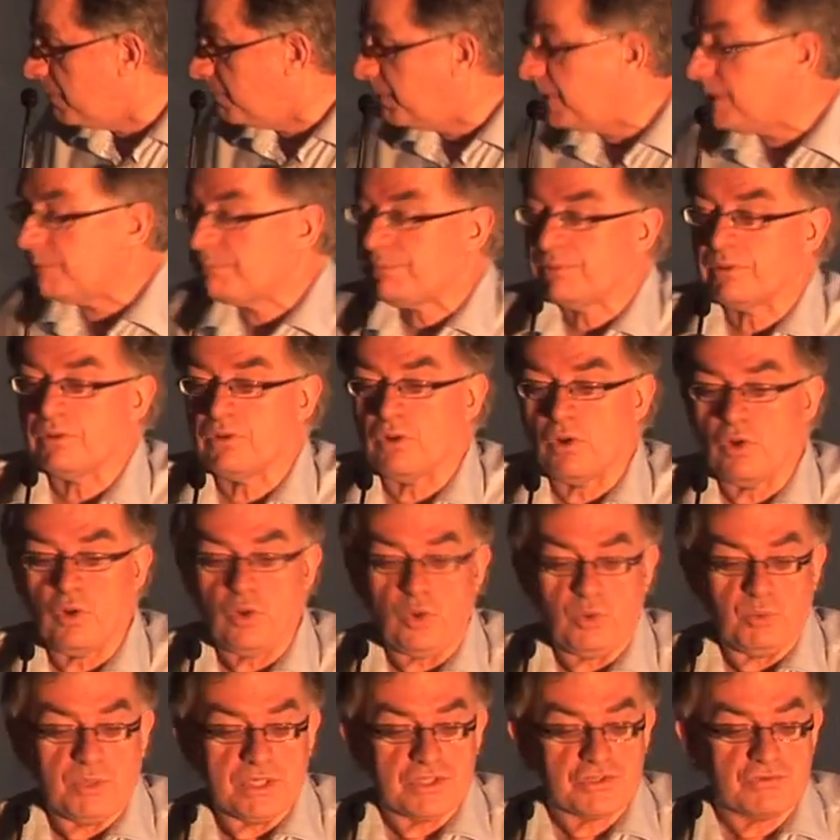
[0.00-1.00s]
people
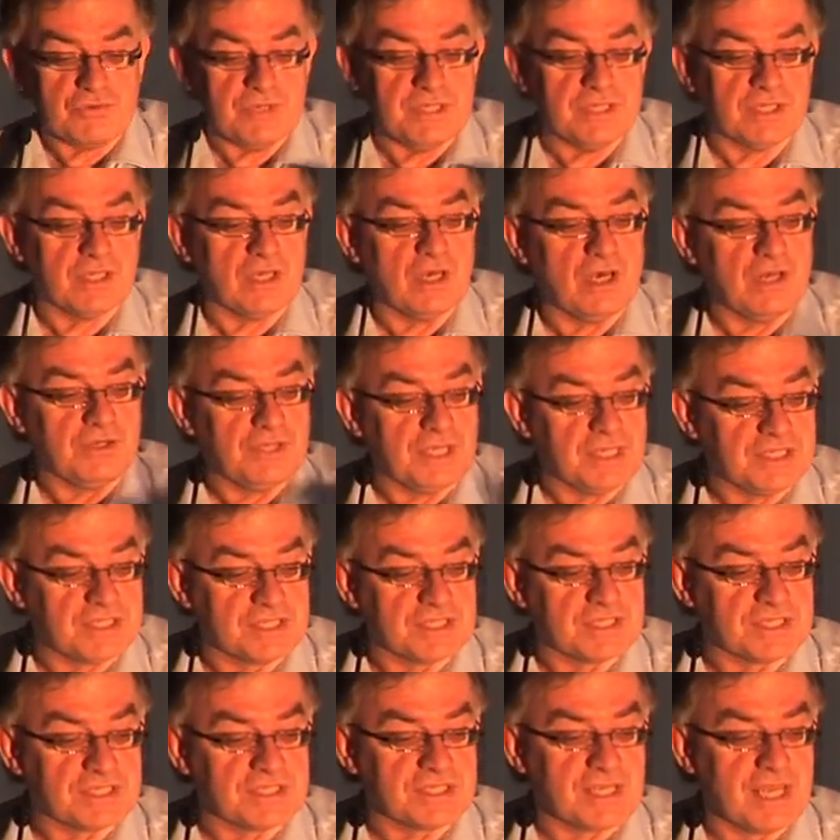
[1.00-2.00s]
always reincarnate
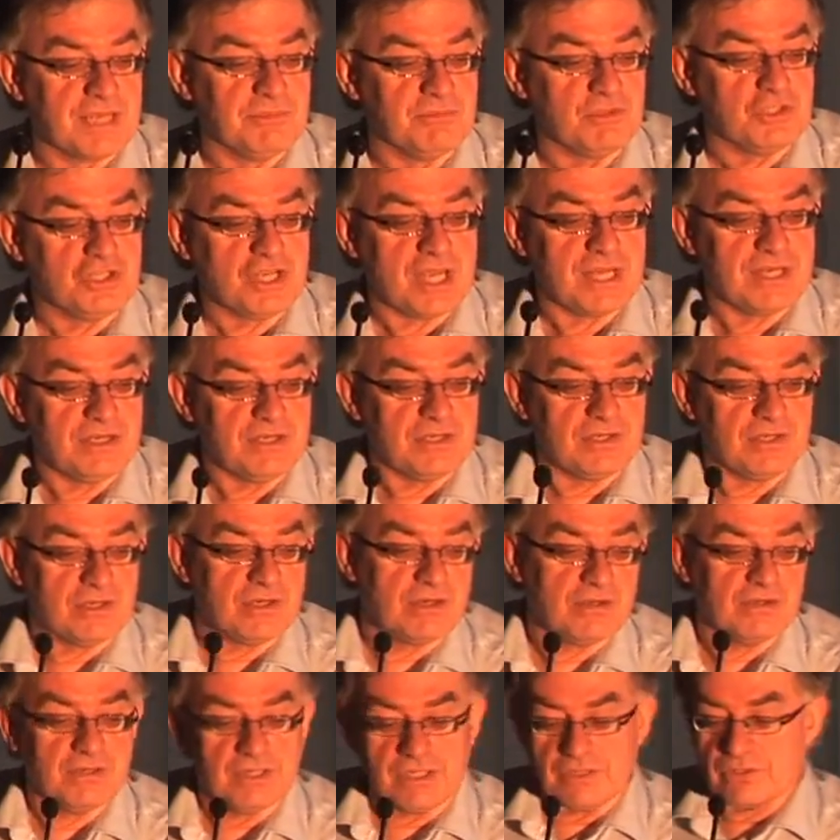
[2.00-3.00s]
as the same
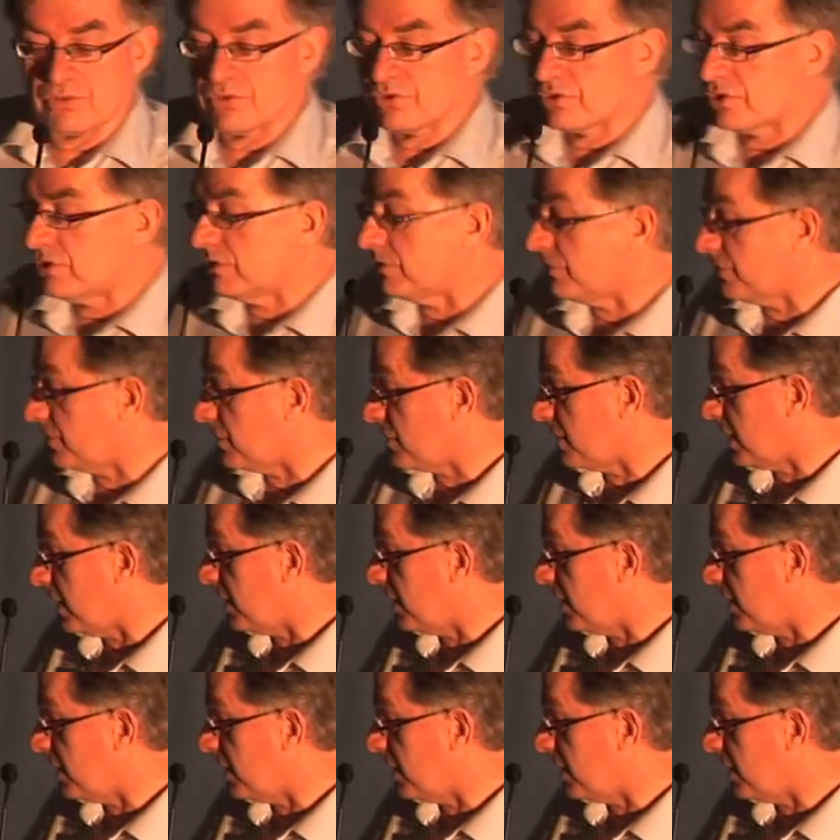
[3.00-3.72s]
gender. In other cultures,